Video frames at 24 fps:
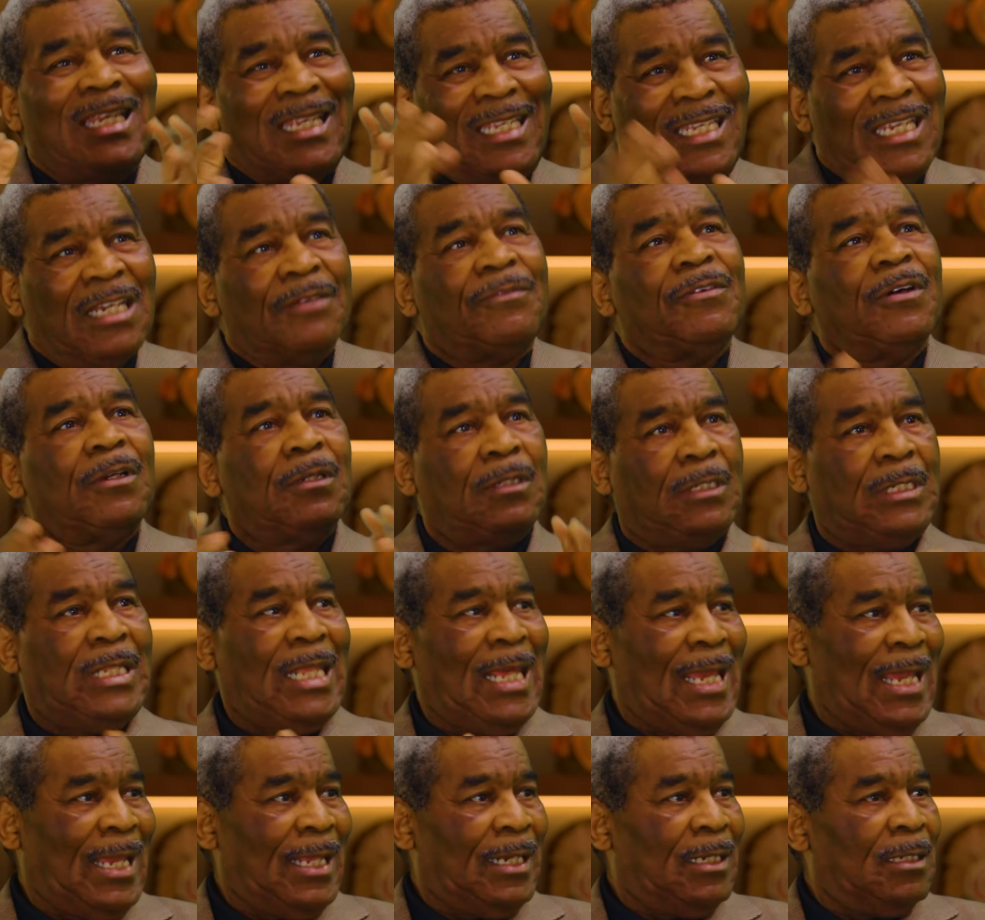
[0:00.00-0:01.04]
given
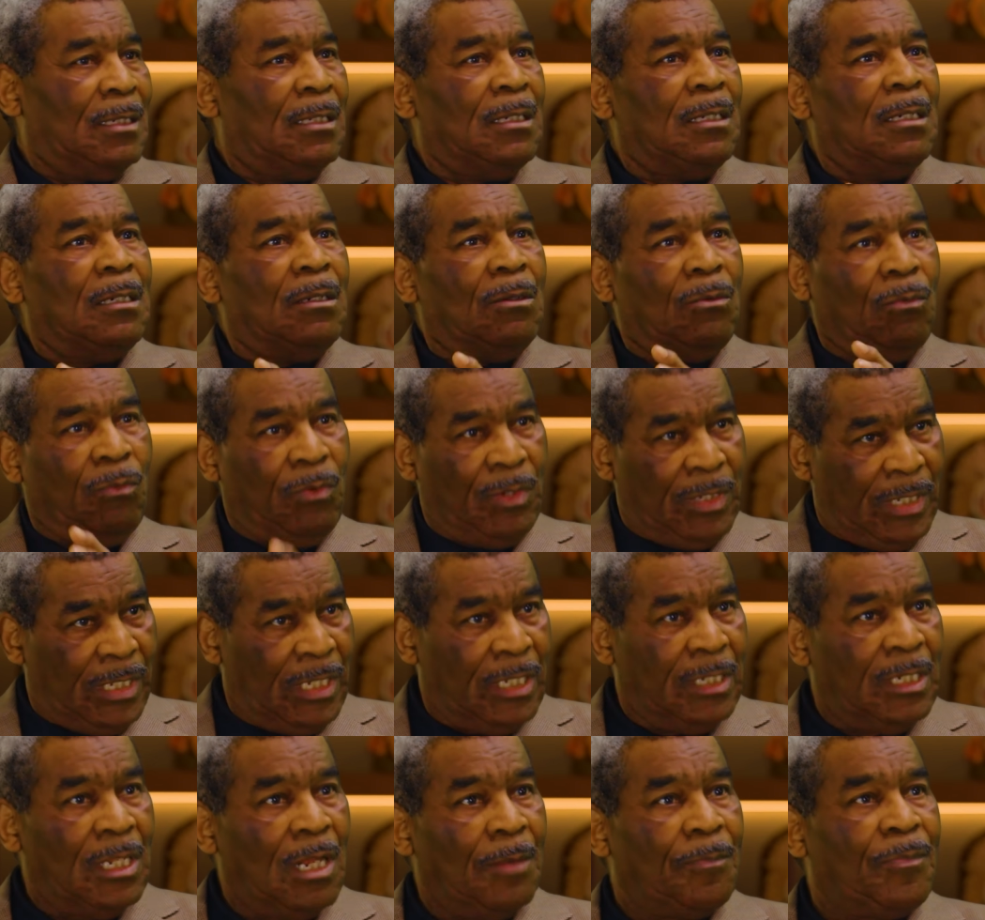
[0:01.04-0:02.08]
that when
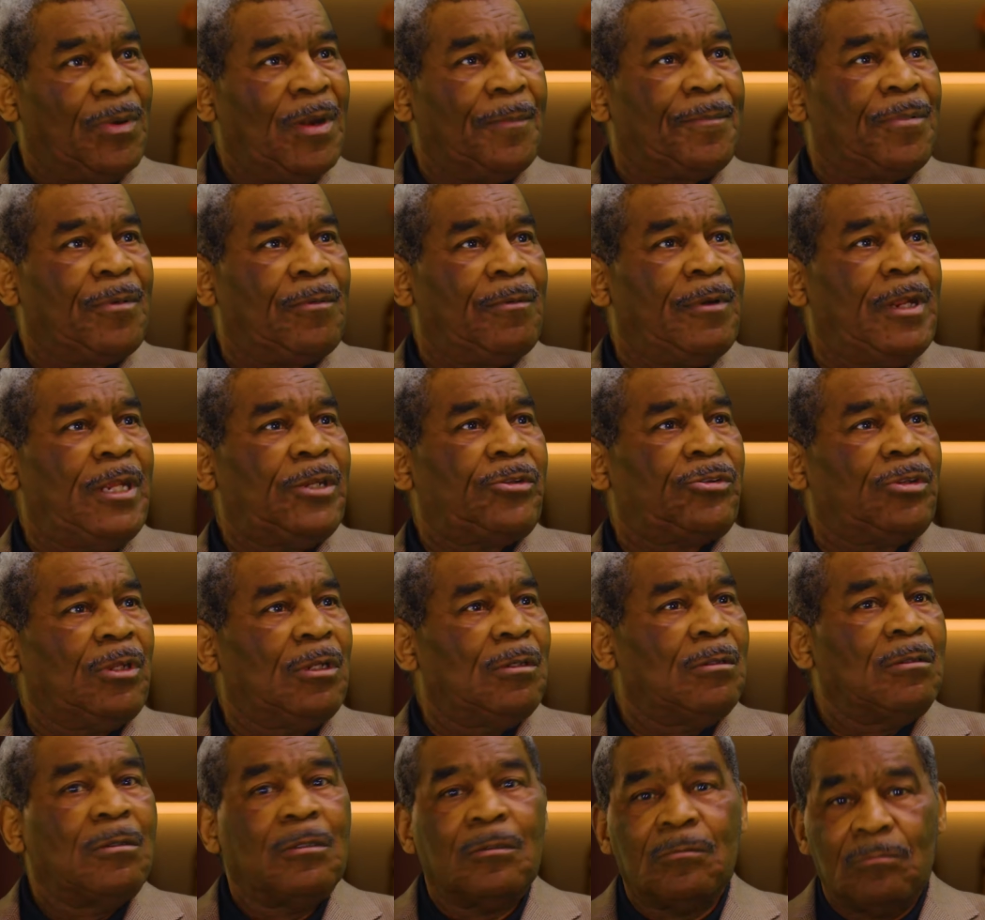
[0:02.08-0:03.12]
in their
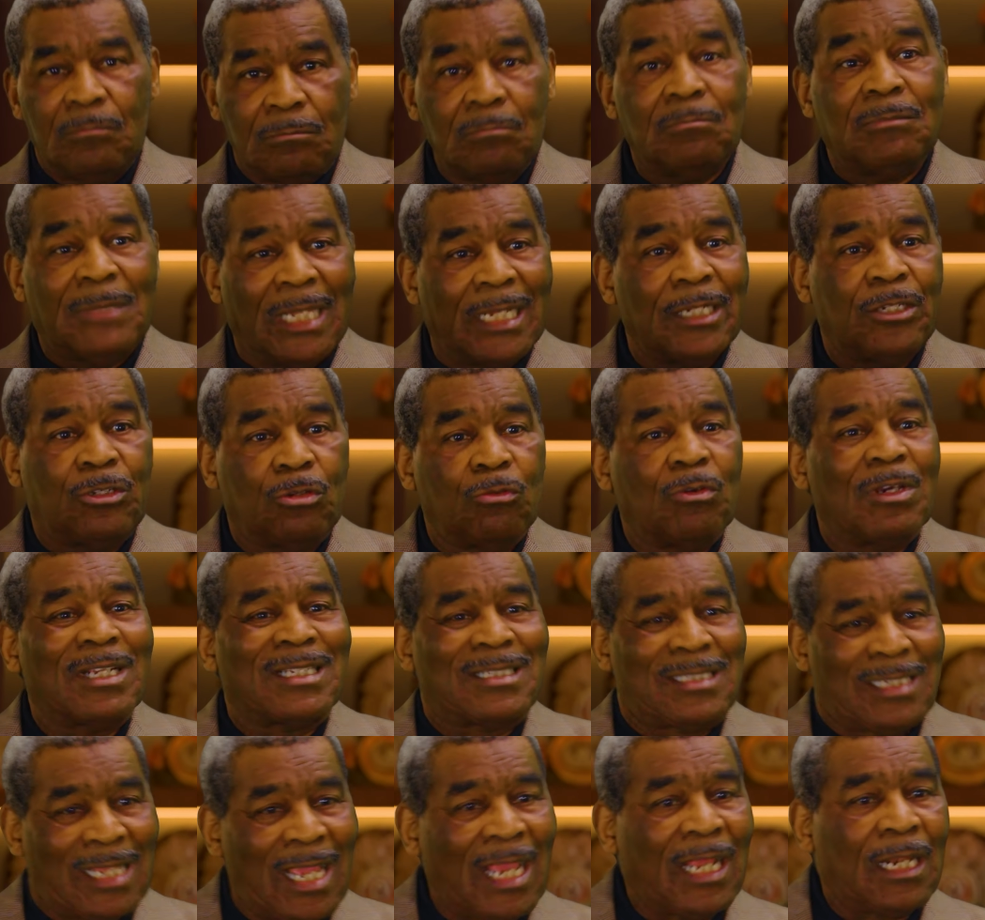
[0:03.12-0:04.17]
preparation, they do
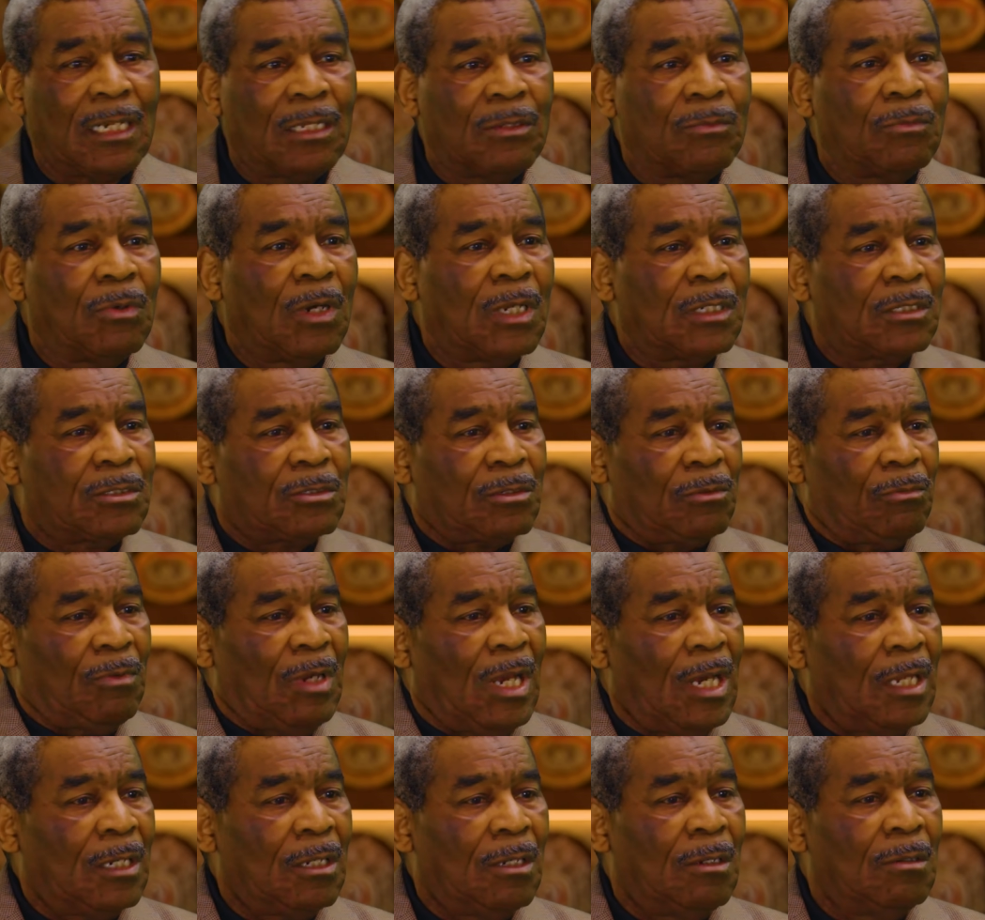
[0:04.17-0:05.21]
exactly what
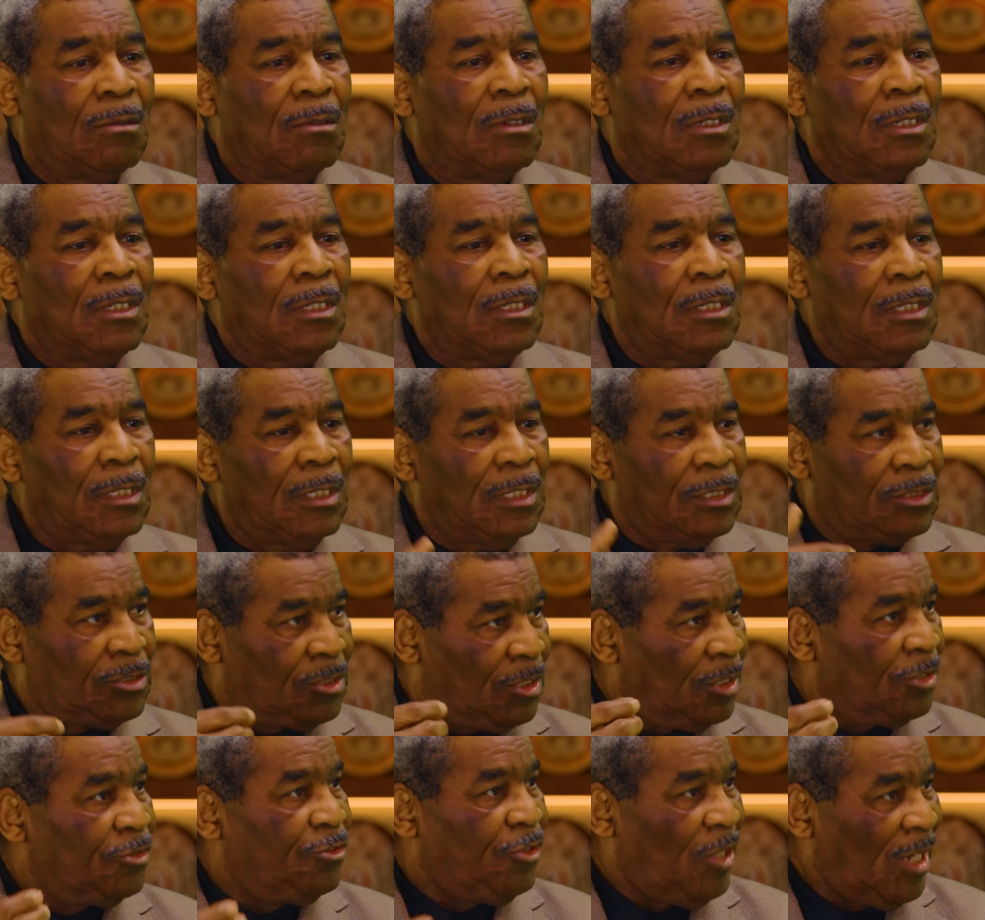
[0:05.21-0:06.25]
Serrano is
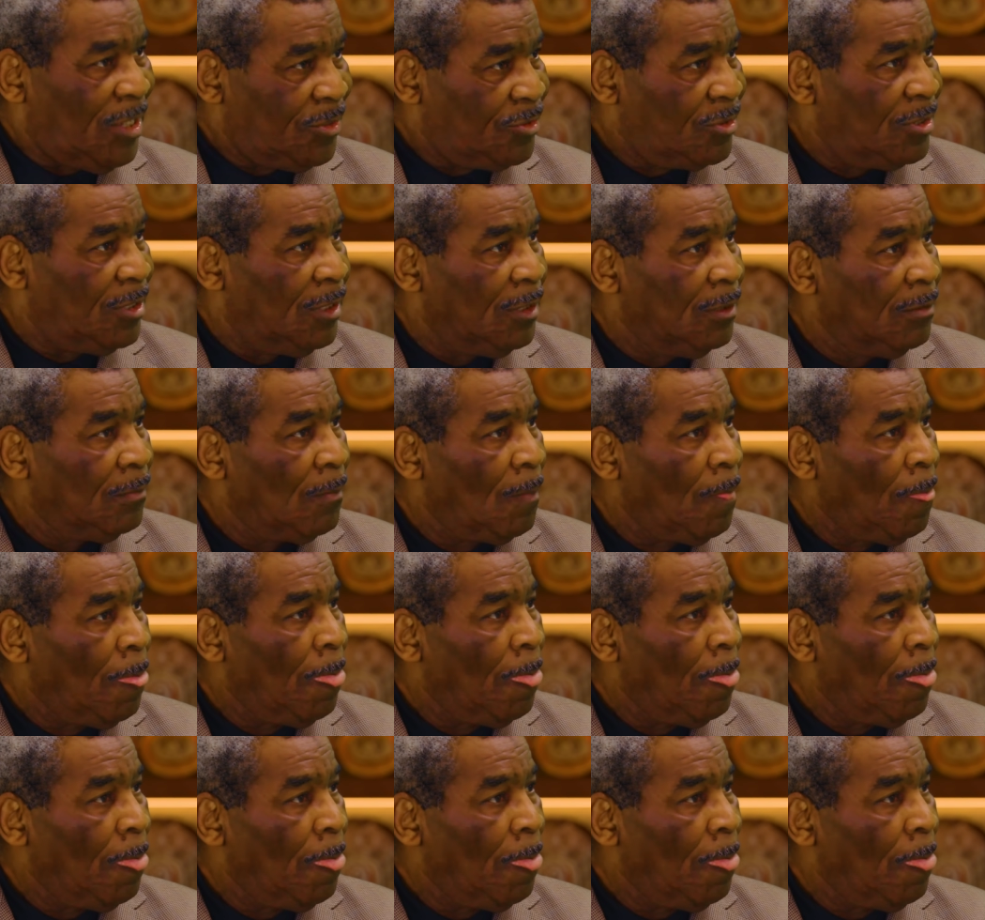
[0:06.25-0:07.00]
suggesting,